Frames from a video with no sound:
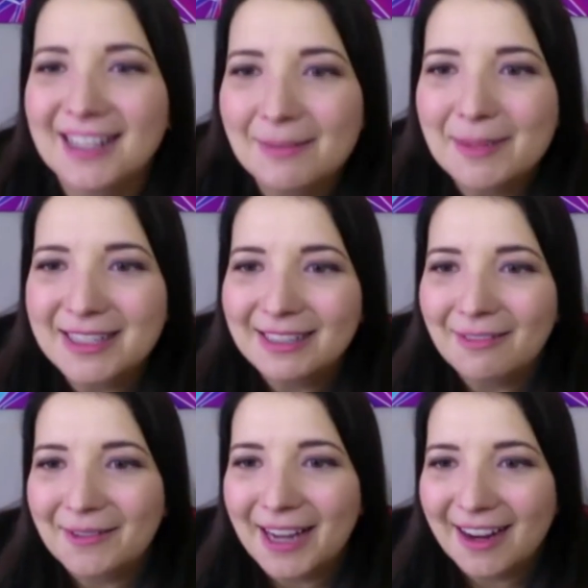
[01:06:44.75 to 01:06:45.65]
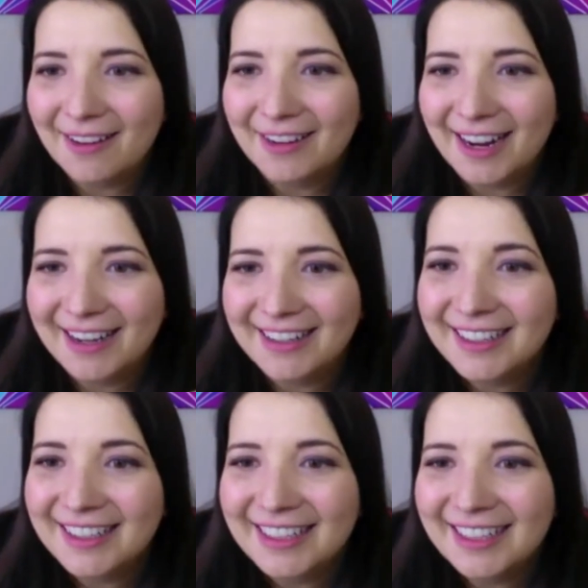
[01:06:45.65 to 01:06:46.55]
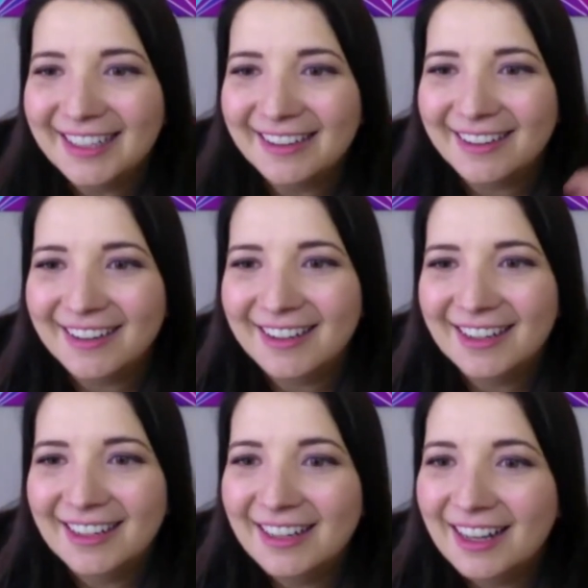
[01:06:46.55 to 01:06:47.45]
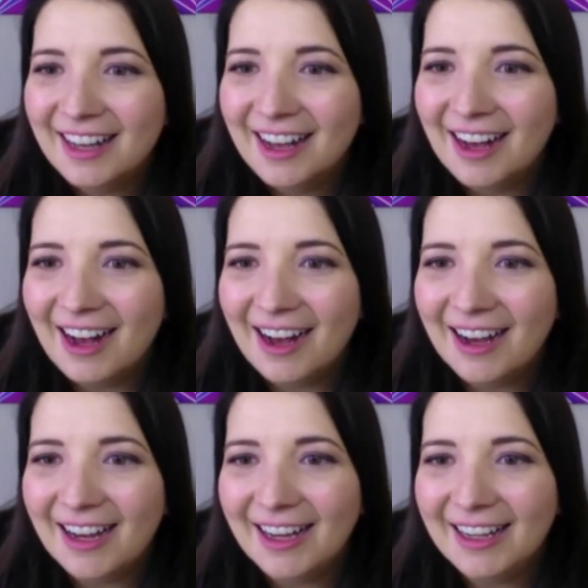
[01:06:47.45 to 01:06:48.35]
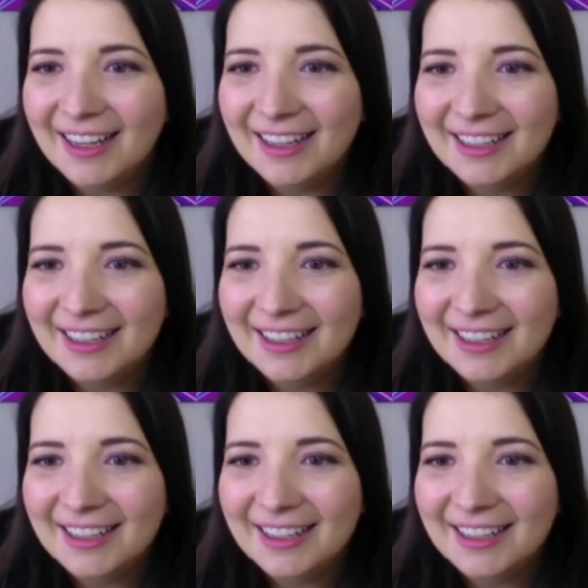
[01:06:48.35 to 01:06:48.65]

Let me see what we got going on here. Uh,